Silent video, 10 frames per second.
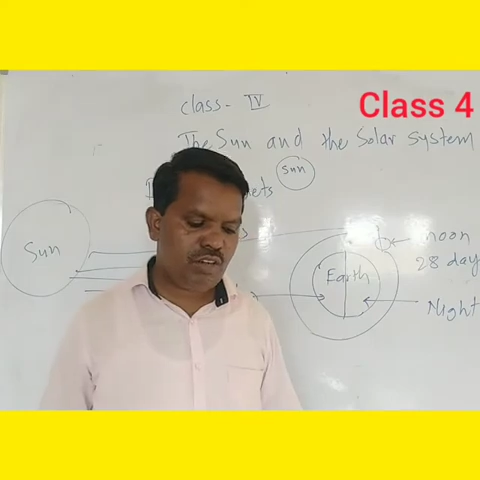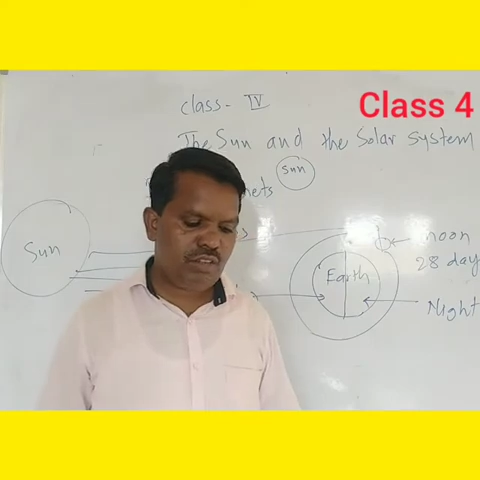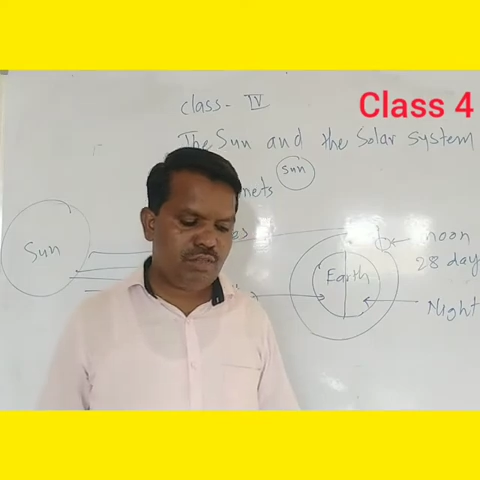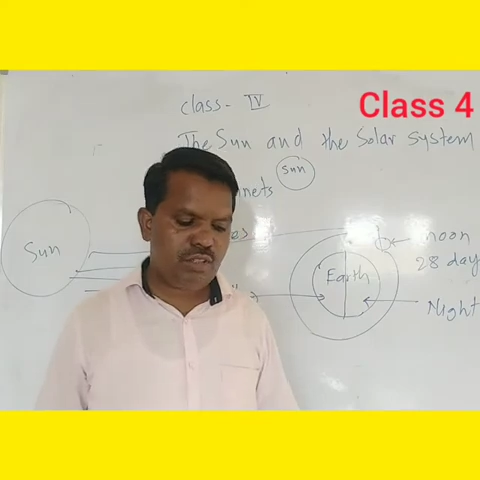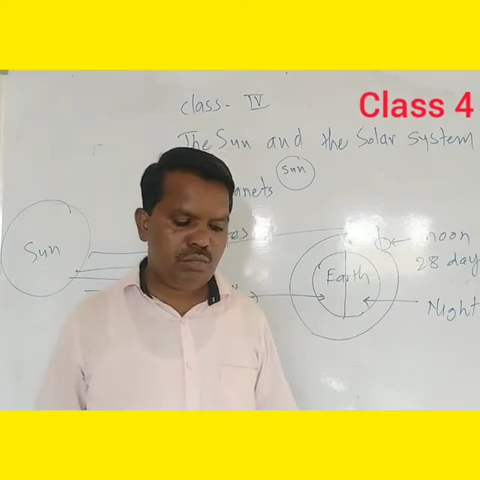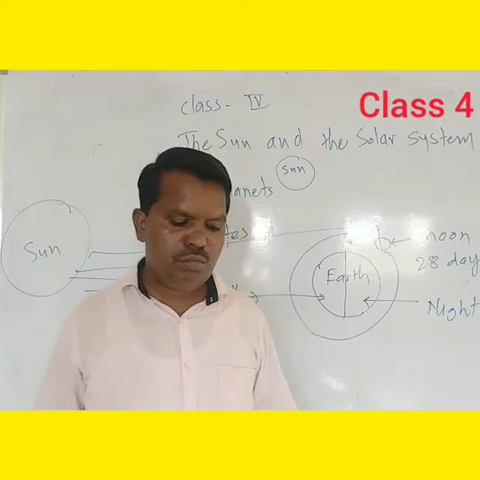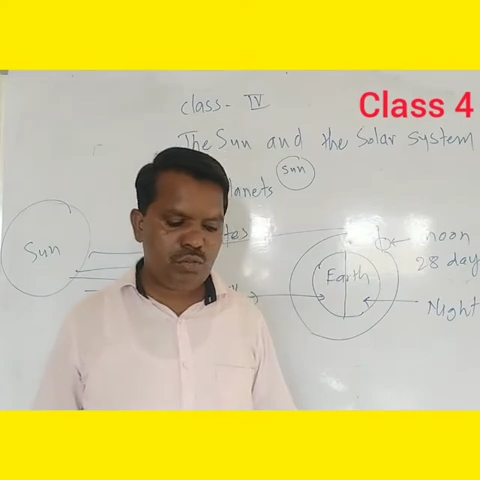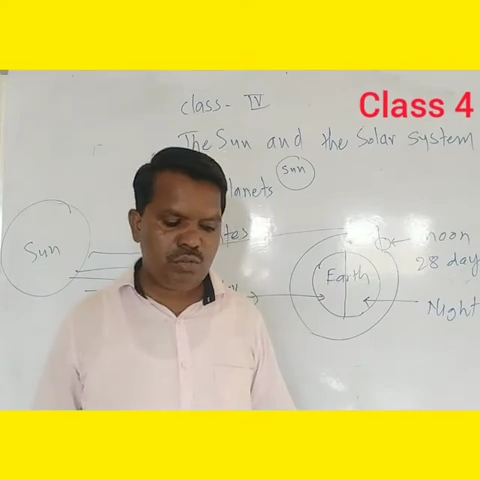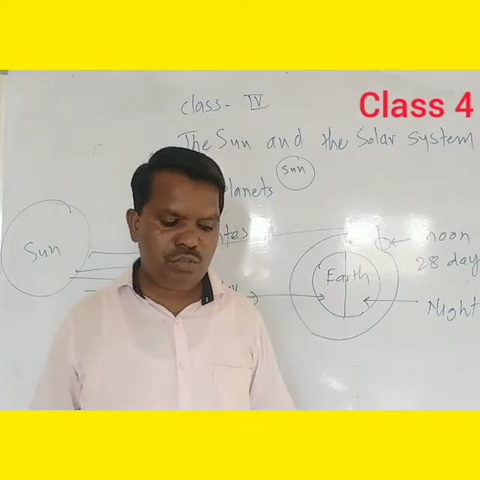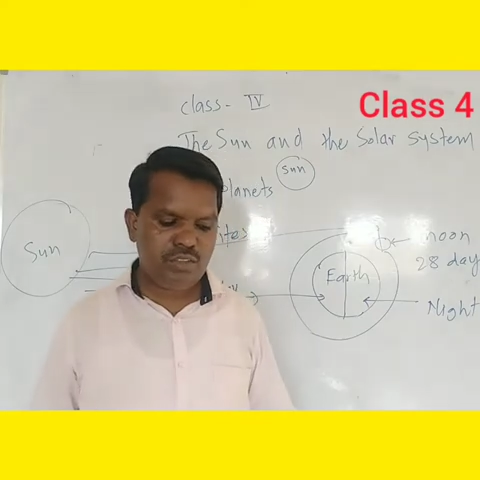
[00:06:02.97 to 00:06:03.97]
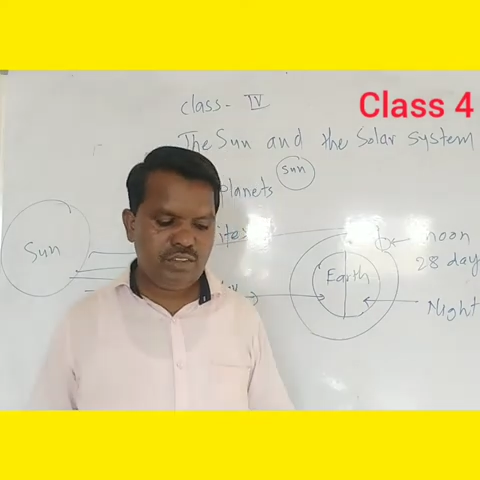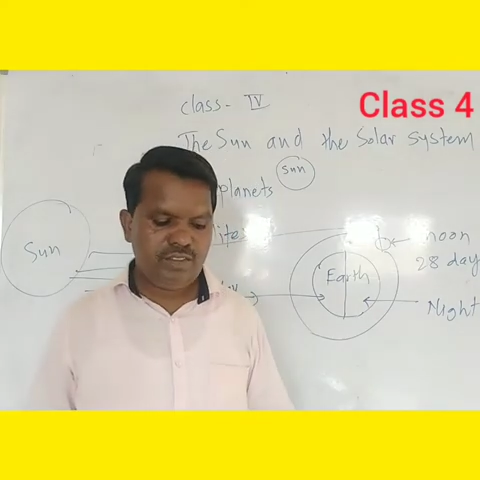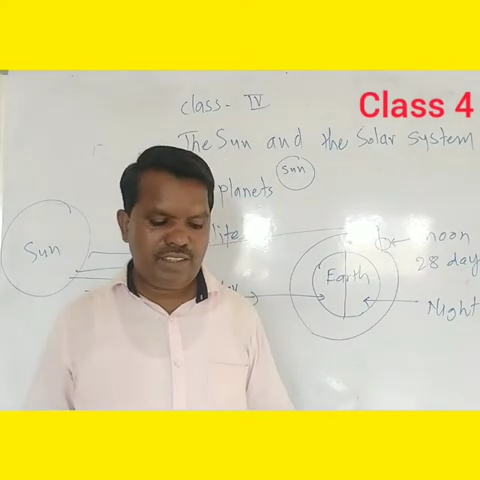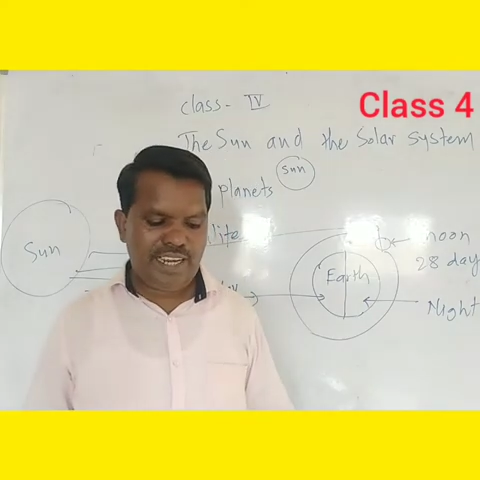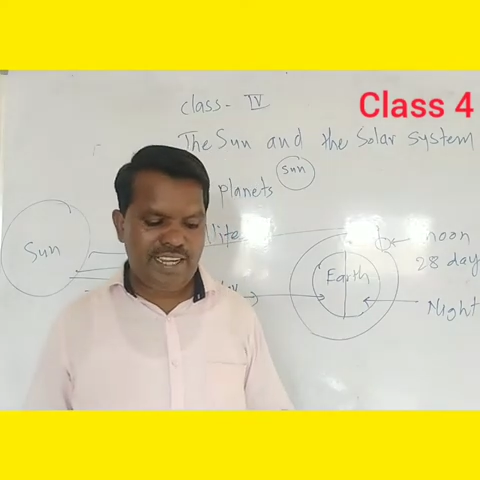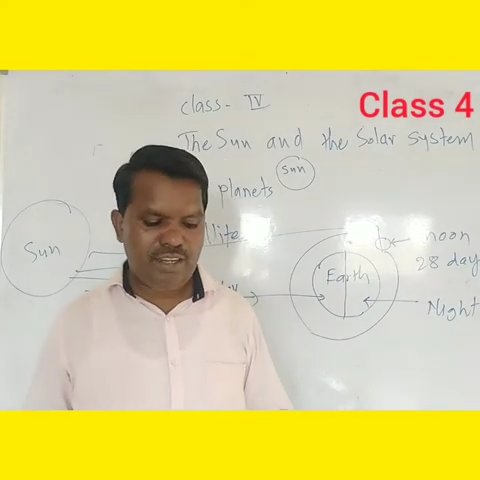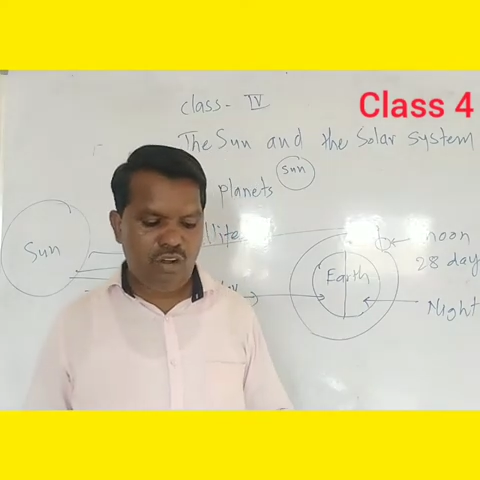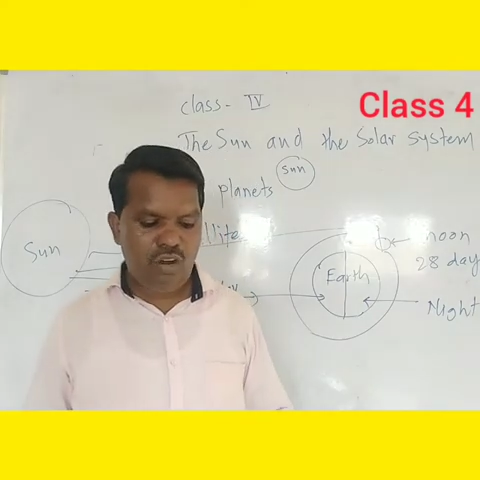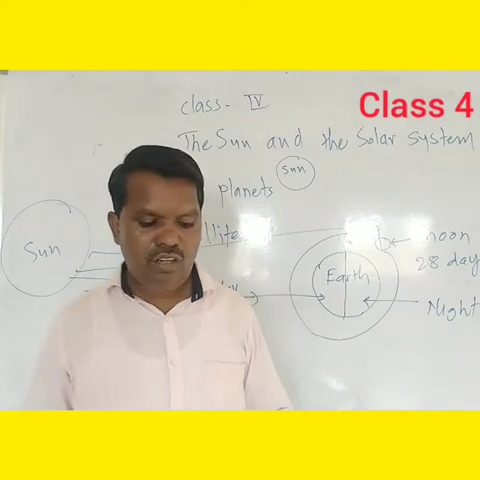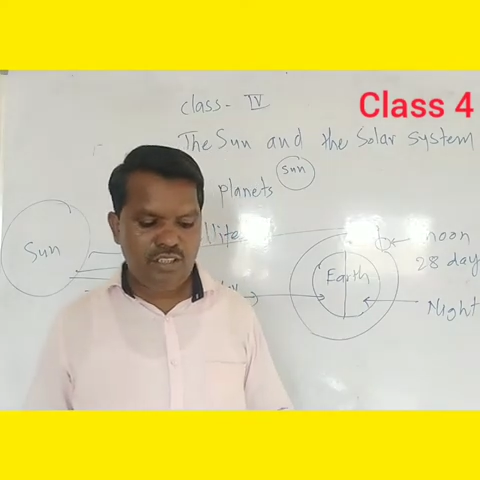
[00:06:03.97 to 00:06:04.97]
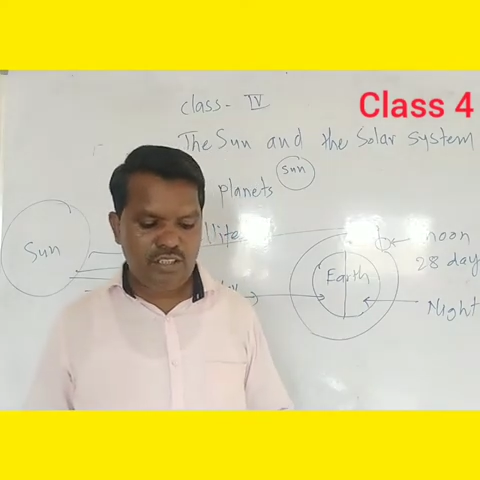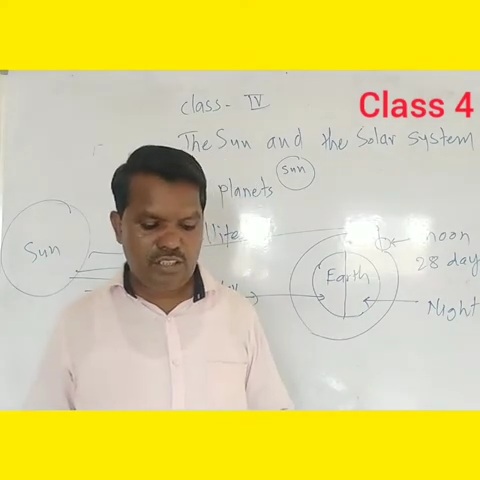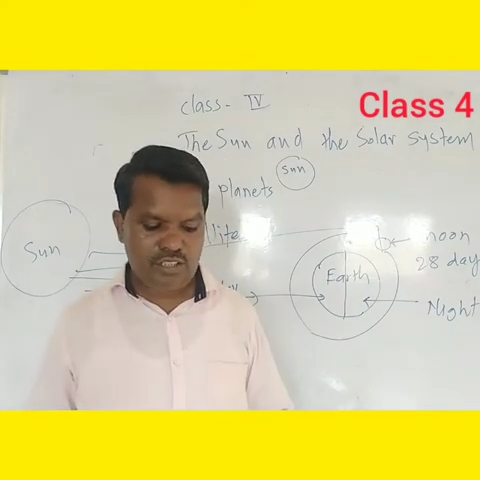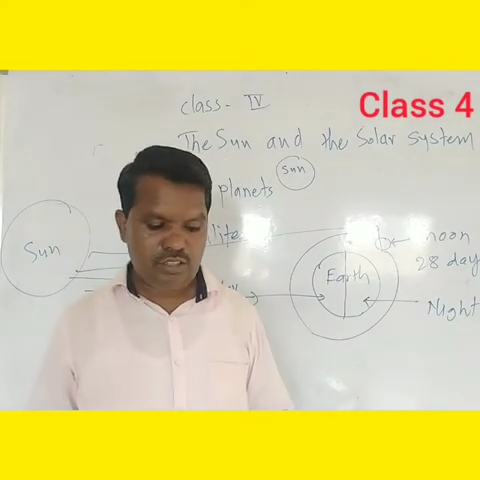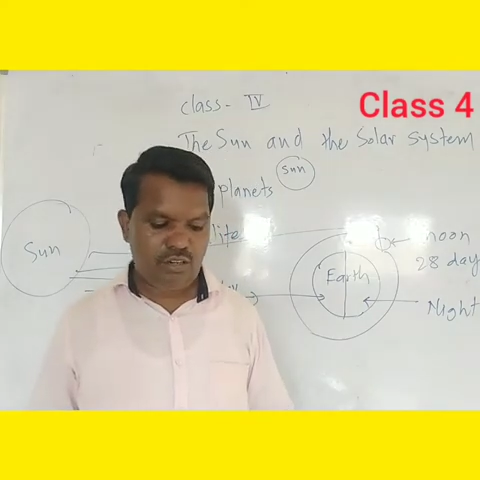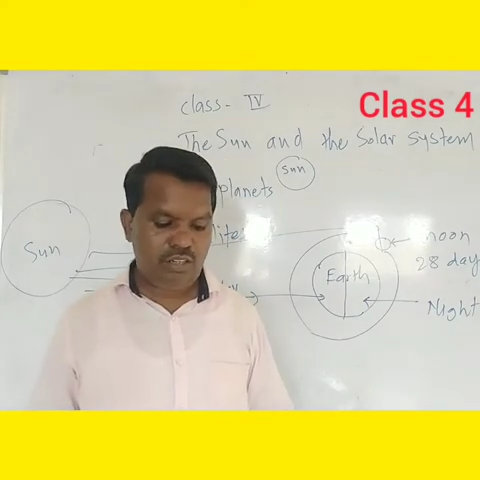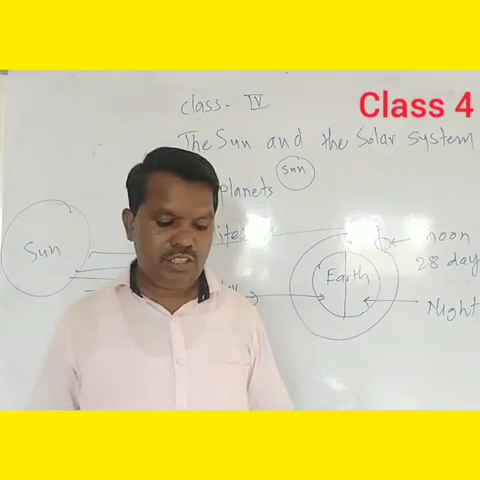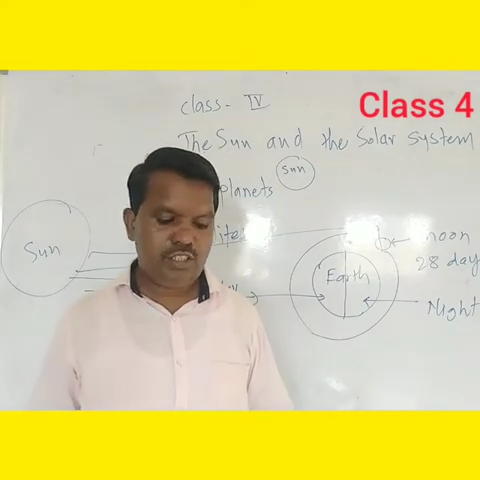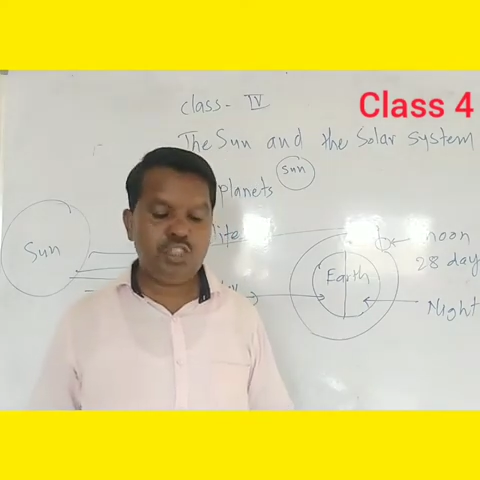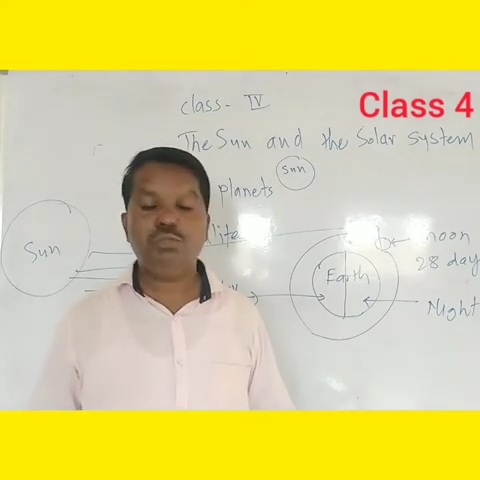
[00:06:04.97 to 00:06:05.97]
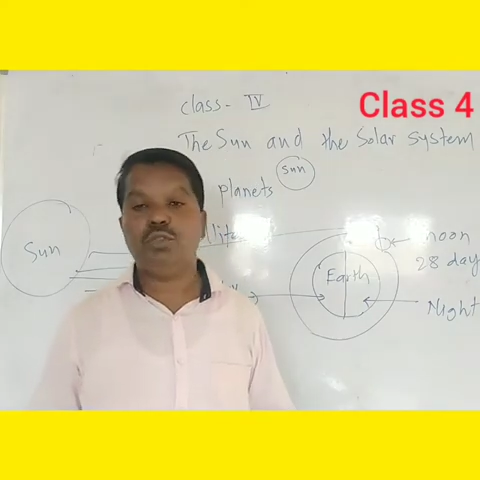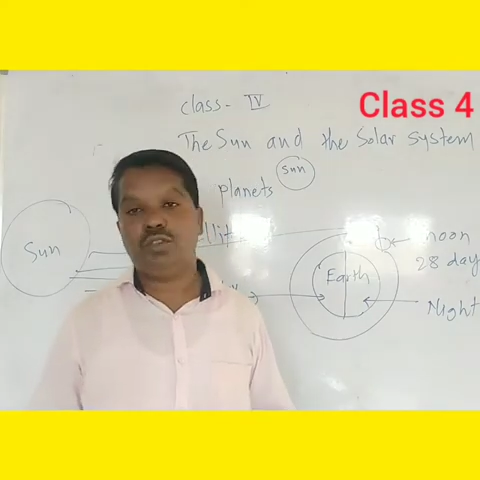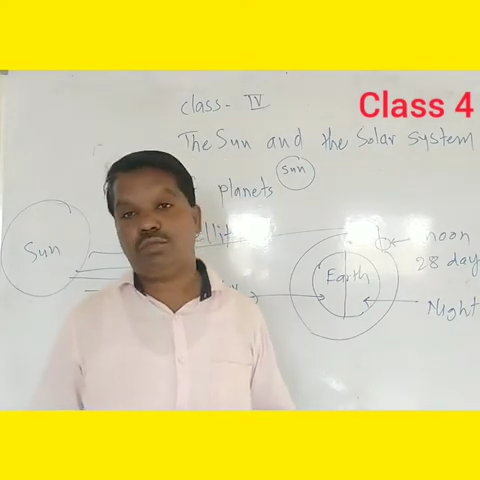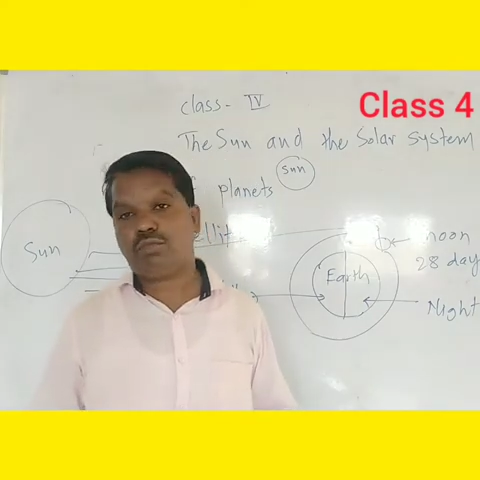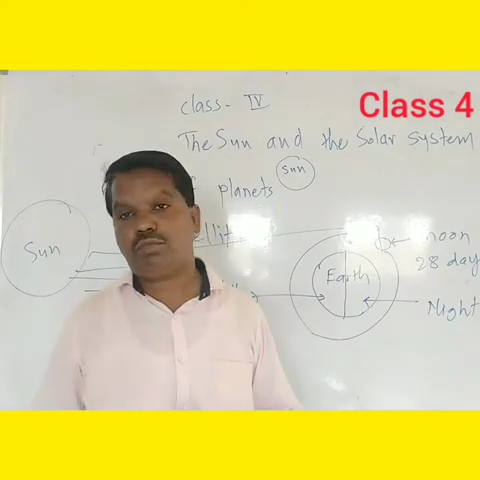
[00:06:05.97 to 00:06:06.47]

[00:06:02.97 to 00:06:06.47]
of the moon at all is called the new moon.